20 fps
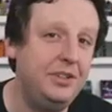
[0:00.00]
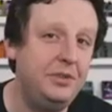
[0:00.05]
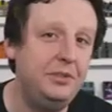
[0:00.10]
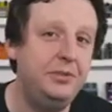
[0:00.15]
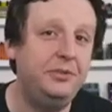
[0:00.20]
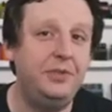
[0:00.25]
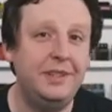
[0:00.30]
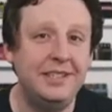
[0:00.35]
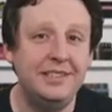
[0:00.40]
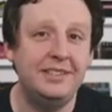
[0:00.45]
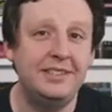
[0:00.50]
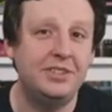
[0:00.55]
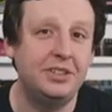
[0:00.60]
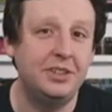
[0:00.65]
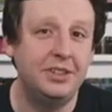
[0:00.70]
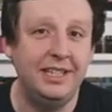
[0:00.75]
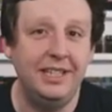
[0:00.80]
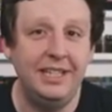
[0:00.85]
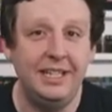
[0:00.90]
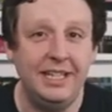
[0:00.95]
new fuzz
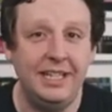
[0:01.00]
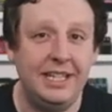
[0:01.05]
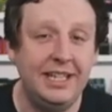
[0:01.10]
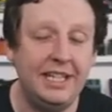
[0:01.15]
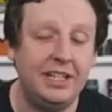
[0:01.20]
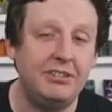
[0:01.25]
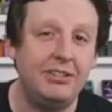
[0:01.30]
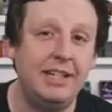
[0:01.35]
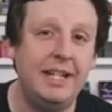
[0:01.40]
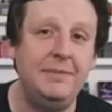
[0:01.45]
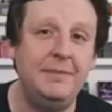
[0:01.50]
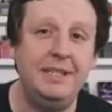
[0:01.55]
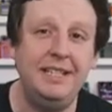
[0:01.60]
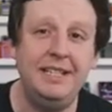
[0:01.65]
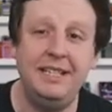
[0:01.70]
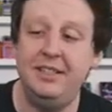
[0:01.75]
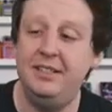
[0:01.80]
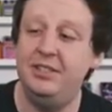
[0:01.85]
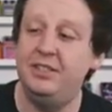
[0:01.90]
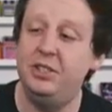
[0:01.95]
circuit and I crammed
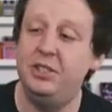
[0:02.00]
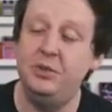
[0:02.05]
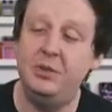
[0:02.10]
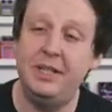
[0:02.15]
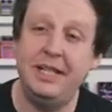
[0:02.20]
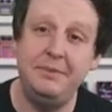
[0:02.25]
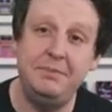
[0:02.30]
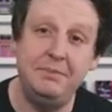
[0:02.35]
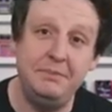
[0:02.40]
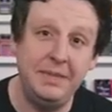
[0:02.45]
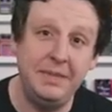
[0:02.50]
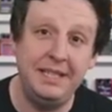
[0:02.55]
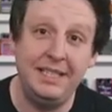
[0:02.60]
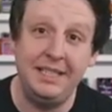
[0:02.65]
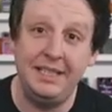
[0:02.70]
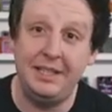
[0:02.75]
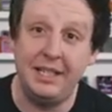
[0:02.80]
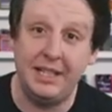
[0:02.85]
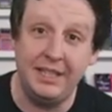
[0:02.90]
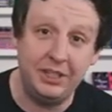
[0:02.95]
it into a
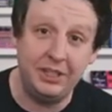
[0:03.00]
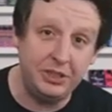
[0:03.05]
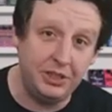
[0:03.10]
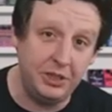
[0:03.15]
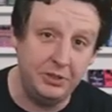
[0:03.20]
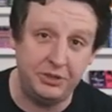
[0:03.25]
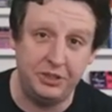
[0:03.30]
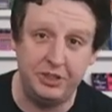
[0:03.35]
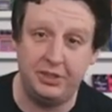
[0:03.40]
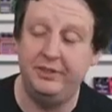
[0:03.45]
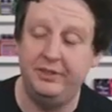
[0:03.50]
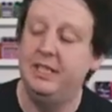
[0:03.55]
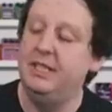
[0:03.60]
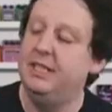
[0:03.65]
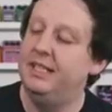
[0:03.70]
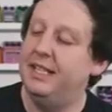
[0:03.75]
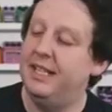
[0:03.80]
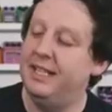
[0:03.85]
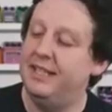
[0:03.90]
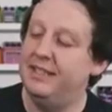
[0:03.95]
mini enclosure.
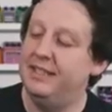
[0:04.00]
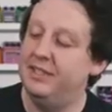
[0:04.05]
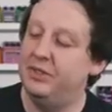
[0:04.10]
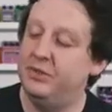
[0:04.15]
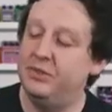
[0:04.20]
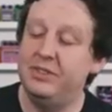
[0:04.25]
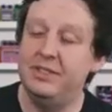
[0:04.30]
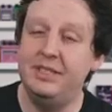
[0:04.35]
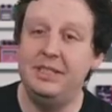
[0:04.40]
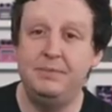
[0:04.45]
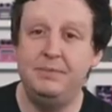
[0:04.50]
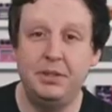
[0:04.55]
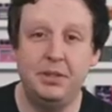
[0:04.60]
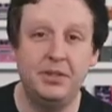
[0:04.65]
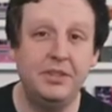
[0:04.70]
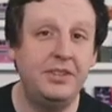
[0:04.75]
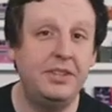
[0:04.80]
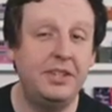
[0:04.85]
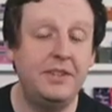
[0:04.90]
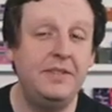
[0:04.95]
And this was the
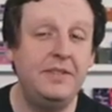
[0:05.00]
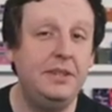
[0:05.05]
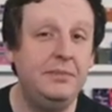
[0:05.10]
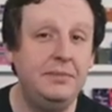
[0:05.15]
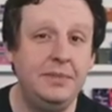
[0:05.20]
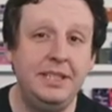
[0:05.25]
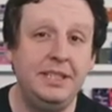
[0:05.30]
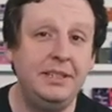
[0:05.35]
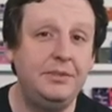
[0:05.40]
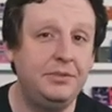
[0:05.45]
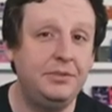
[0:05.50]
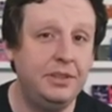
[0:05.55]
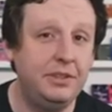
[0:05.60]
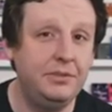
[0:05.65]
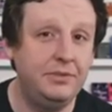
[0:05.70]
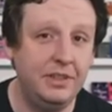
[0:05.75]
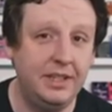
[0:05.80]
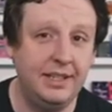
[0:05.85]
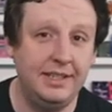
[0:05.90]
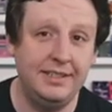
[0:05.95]
birth of the Mini Foot
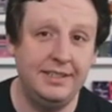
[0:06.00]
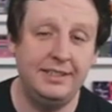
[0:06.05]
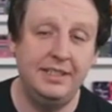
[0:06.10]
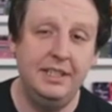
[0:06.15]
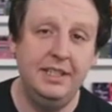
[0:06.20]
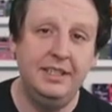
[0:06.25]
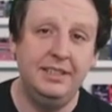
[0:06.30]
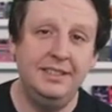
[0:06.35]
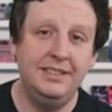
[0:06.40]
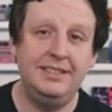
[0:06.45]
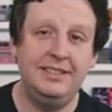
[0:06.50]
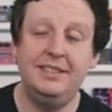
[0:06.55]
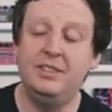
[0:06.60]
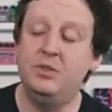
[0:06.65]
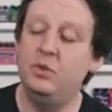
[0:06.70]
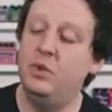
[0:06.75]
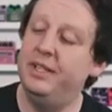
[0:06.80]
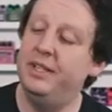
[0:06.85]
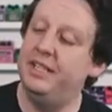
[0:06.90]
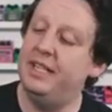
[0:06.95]
Fuzz. This
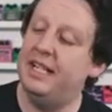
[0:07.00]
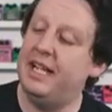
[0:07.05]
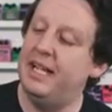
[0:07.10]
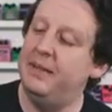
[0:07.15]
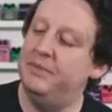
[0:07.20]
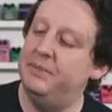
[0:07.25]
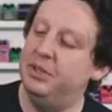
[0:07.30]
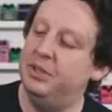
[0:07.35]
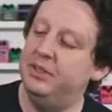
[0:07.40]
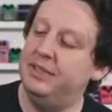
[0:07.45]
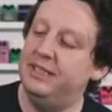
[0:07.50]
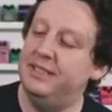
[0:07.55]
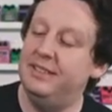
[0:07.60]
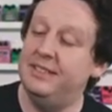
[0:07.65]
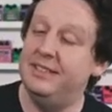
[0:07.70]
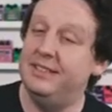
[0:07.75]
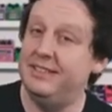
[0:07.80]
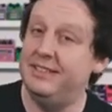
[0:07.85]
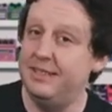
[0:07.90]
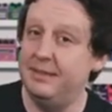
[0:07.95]
is one that I built in
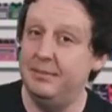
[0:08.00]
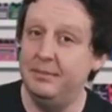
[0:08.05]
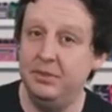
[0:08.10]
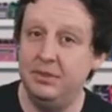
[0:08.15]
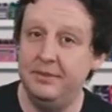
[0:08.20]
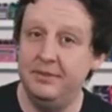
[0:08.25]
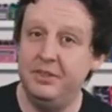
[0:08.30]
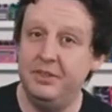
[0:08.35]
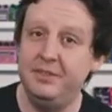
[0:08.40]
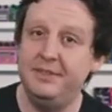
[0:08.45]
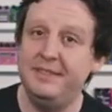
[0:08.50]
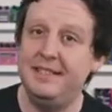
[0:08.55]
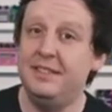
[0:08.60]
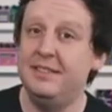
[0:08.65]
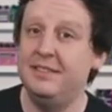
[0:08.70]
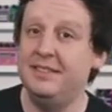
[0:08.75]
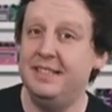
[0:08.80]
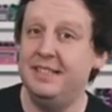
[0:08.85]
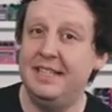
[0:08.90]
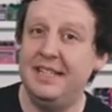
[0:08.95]
December of
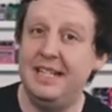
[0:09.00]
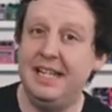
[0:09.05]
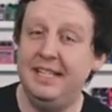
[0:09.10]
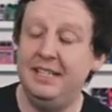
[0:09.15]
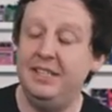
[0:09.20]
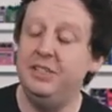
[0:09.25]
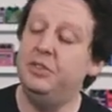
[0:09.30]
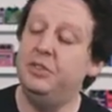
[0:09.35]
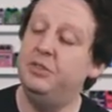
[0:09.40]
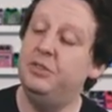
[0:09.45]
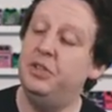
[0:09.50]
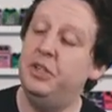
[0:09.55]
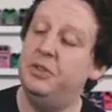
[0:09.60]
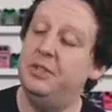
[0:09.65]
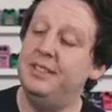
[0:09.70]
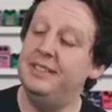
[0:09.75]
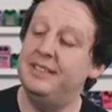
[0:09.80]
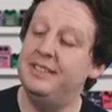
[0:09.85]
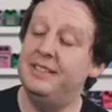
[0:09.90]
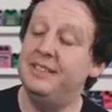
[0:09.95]
2009, and you'll
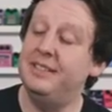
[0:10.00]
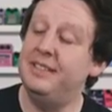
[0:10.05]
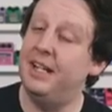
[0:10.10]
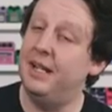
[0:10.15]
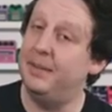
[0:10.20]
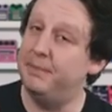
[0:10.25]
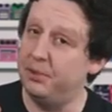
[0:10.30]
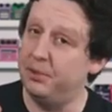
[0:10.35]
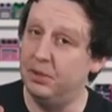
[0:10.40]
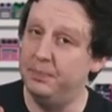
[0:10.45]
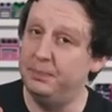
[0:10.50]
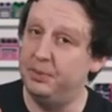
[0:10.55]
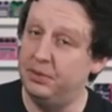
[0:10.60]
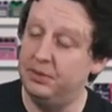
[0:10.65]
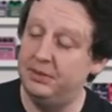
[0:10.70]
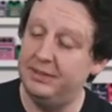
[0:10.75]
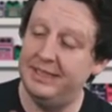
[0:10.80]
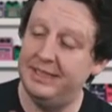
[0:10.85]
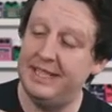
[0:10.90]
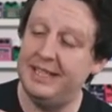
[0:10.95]
notice it's not
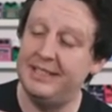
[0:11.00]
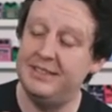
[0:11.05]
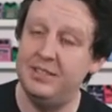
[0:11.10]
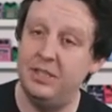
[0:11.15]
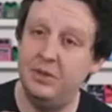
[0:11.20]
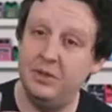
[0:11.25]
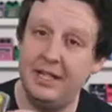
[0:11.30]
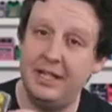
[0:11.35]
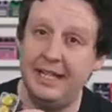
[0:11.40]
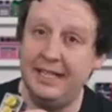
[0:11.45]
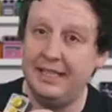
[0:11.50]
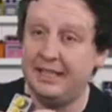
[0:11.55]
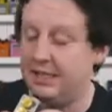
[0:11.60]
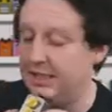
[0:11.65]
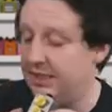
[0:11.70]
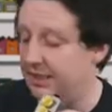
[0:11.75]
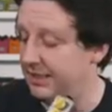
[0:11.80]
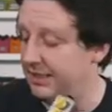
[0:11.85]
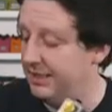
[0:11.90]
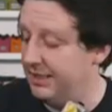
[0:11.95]
purple, it has no
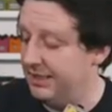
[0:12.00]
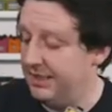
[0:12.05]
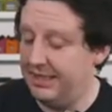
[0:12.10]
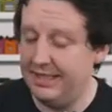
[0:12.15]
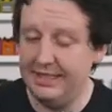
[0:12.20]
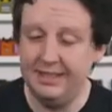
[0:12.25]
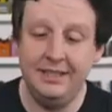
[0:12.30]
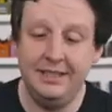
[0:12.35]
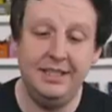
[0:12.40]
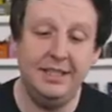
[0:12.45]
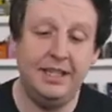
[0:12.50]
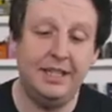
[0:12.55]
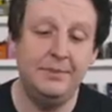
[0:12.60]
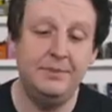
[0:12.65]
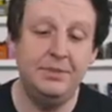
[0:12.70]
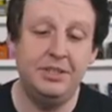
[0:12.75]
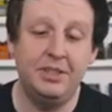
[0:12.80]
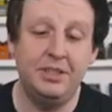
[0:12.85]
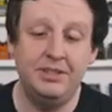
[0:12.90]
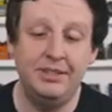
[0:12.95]
icon, and the
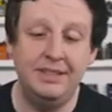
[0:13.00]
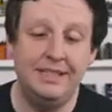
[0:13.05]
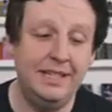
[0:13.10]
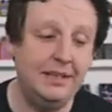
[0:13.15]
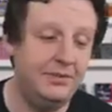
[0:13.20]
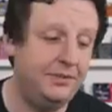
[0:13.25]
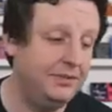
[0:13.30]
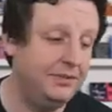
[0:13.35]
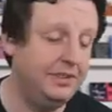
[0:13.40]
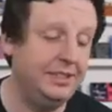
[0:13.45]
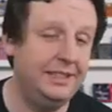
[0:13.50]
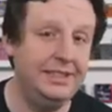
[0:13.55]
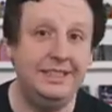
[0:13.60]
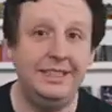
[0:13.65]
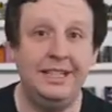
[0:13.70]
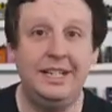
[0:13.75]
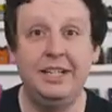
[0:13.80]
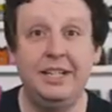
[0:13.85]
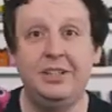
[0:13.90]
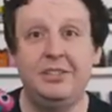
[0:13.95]
knobs are definitely
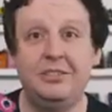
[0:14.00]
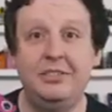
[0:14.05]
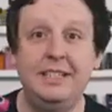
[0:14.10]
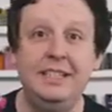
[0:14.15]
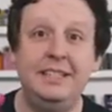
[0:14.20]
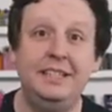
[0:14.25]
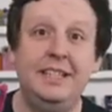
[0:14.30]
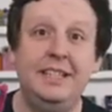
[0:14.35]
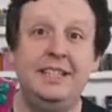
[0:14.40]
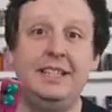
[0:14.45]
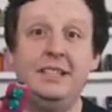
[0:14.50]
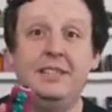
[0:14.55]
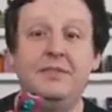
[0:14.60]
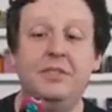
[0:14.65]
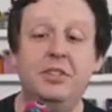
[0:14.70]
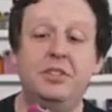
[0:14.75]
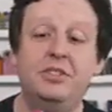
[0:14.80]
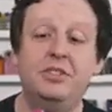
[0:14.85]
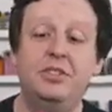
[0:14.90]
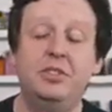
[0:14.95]
not green like the
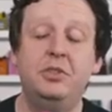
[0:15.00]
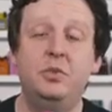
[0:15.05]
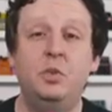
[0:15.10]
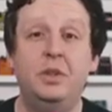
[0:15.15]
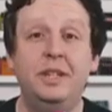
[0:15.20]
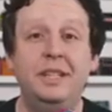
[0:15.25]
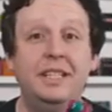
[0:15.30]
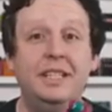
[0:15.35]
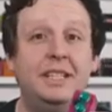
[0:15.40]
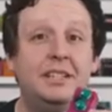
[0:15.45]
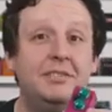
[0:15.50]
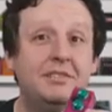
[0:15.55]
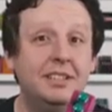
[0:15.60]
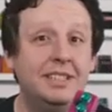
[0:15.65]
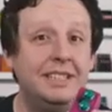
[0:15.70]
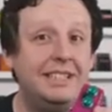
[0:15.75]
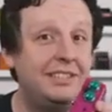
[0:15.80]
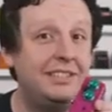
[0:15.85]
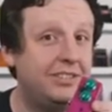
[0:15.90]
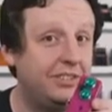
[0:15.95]
version 1 that I
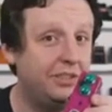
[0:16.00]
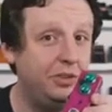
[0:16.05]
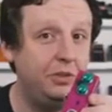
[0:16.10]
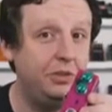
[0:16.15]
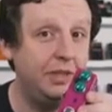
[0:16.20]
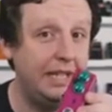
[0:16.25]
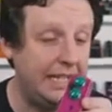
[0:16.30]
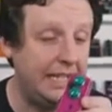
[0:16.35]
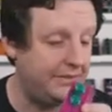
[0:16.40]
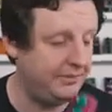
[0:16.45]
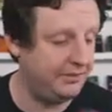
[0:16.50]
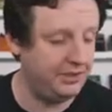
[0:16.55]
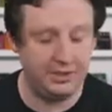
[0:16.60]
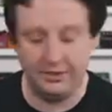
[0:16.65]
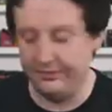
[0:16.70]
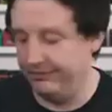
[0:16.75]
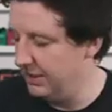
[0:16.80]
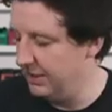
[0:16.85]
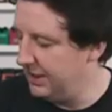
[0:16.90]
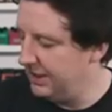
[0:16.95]
released soon
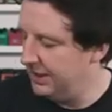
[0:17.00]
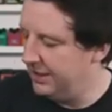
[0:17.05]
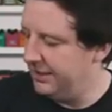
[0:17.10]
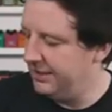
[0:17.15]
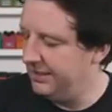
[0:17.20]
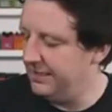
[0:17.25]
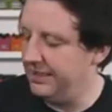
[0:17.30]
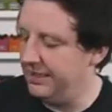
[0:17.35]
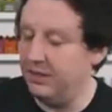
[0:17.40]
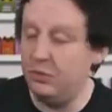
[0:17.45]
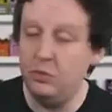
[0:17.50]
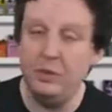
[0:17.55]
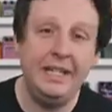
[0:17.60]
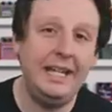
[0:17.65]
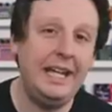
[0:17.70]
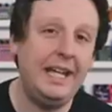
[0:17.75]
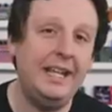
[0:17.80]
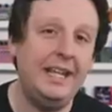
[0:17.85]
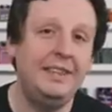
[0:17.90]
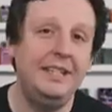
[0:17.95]
after. Then we
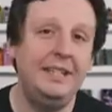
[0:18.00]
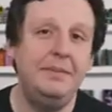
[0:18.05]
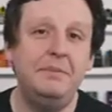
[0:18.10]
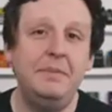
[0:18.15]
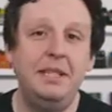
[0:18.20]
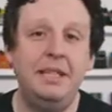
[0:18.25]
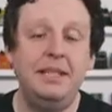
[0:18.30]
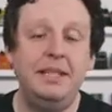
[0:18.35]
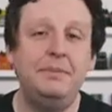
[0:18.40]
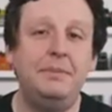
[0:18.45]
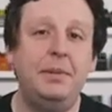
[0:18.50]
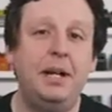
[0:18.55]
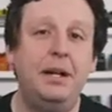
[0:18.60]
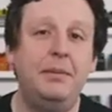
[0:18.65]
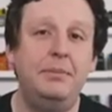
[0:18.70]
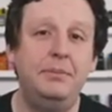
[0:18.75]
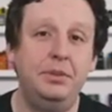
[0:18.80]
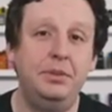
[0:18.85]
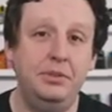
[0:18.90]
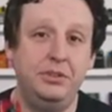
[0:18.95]
had the Mini
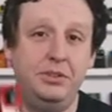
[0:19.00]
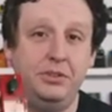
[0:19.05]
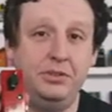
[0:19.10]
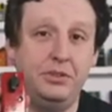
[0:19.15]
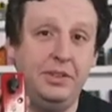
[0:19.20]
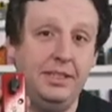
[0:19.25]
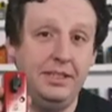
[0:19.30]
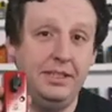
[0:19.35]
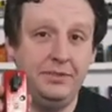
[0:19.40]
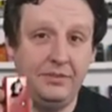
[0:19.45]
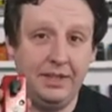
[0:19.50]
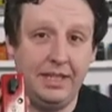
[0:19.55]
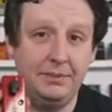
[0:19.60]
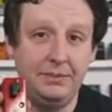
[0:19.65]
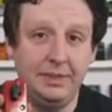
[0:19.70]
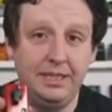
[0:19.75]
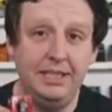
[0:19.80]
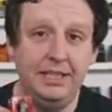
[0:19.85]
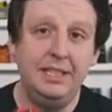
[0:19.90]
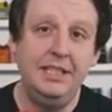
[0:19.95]
Bomb Boost join the
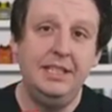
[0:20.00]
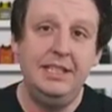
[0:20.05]
family,